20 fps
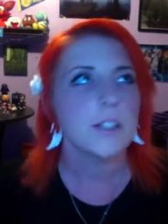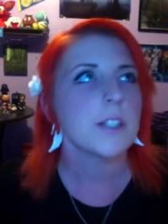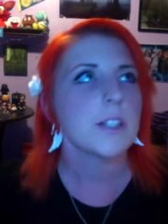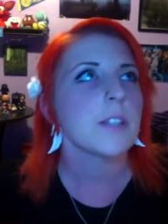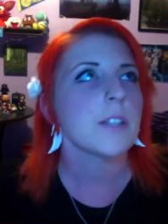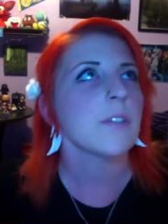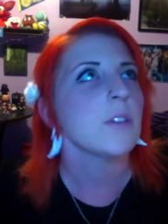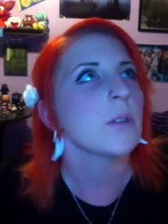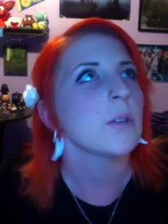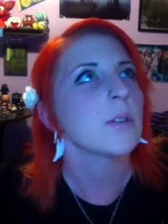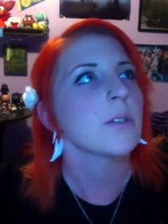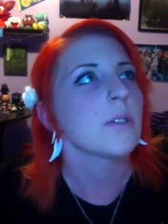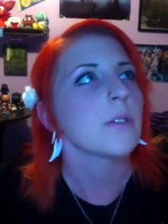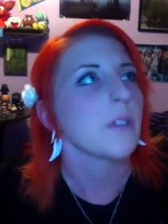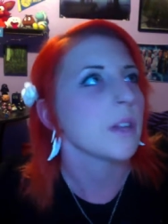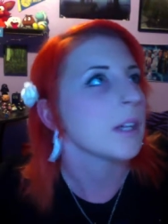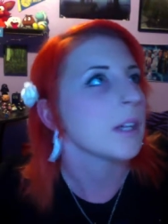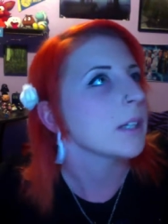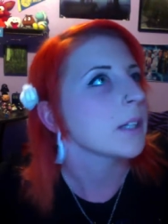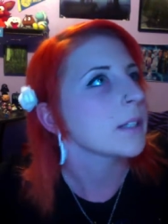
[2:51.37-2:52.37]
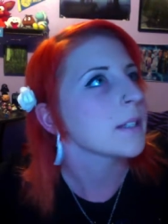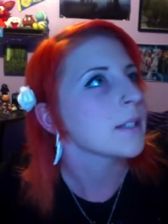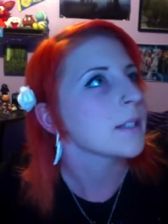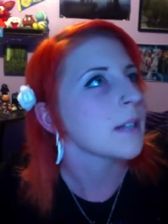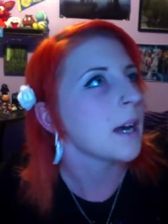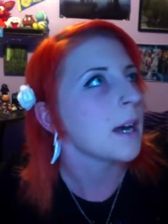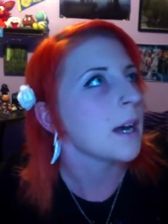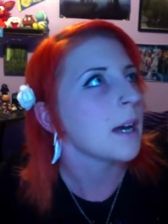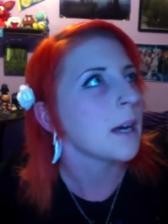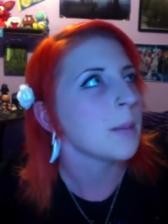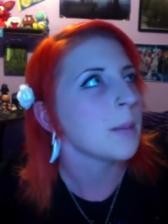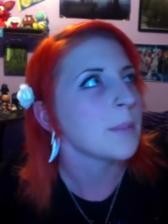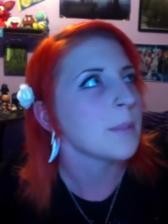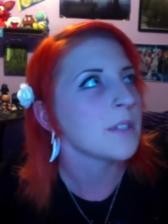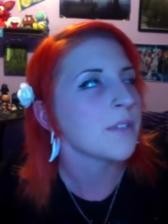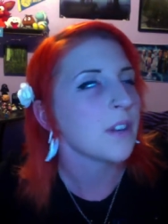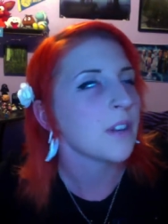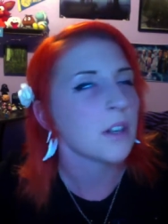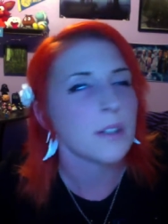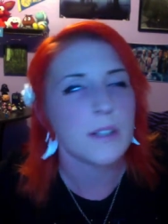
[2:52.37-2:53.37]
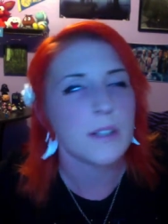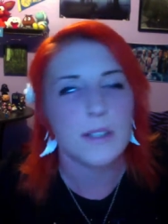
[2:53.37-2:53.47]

Just a few other things. Um, as far